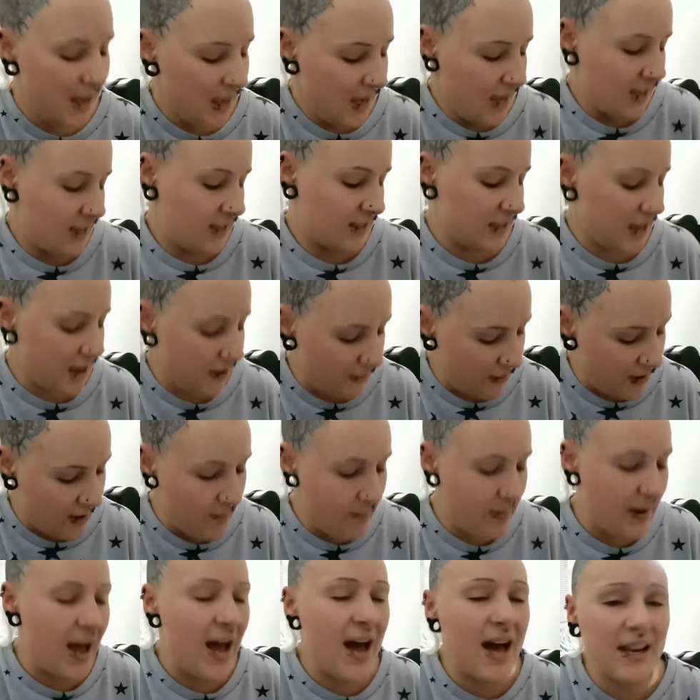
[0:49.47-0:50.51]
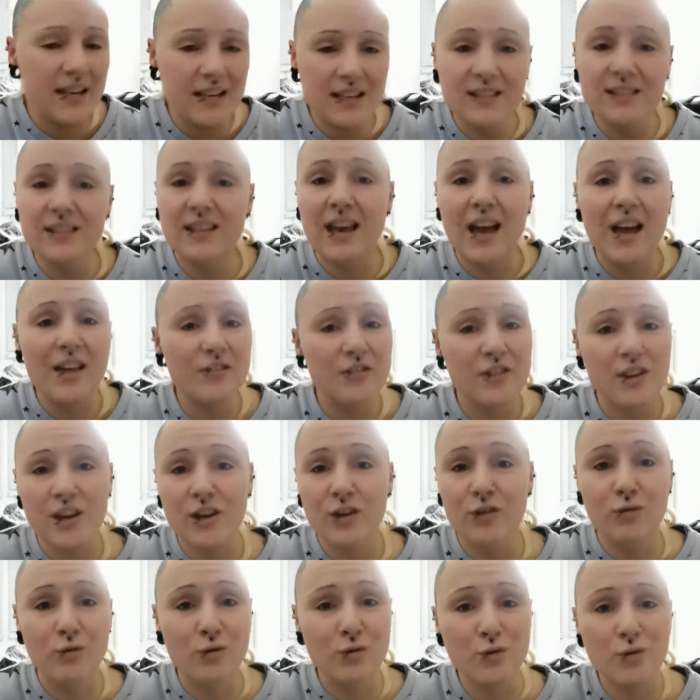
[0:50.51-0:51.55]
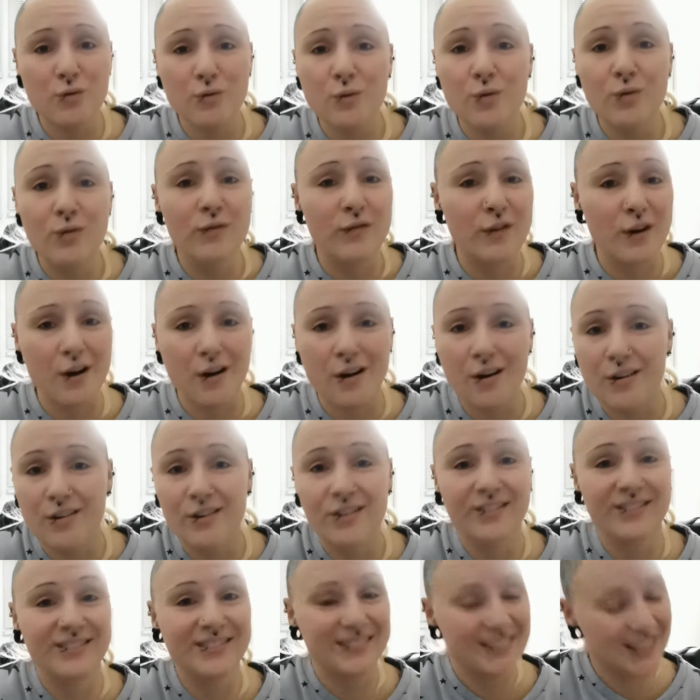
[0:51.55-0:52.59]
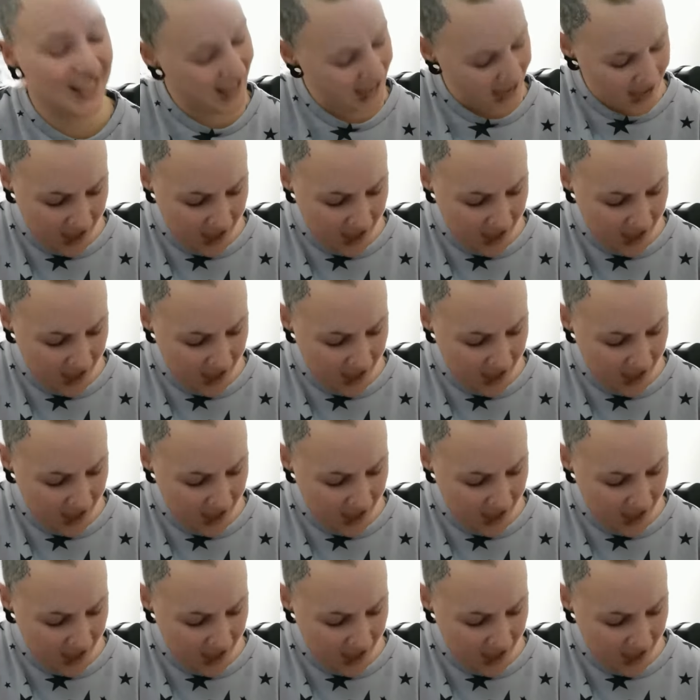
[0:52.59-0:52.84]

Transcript: Cause everybody's got their groove on.